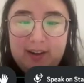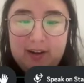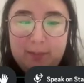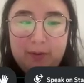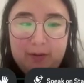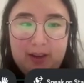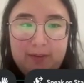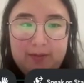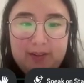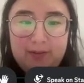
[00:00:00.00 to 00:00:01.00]
collected a
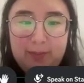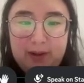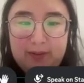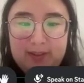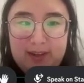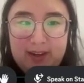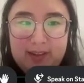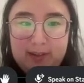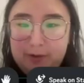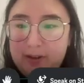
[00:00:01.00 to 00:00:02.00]
couple GIFs from GIF
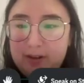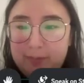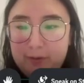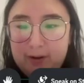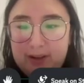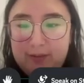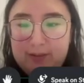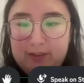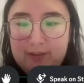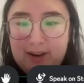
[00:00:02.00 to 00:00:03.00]
cities, and you can
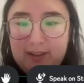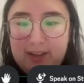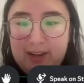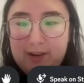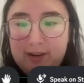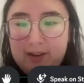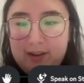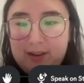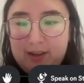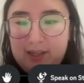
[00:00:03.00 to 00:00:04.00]
import GIFs directly
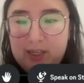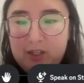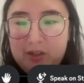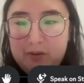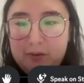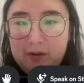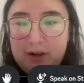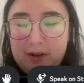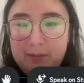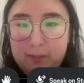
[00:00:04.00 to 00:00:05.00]

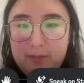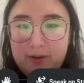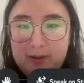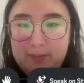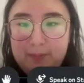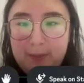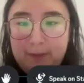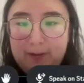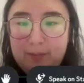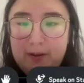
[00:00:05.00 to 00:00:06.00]
into
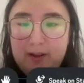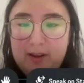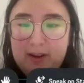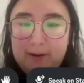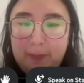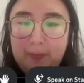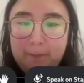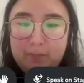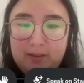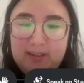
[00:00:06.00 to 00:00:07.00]
Figma, and it
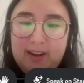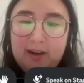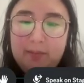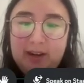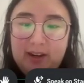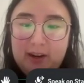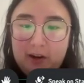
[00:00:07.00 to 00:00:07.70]
doesn't animate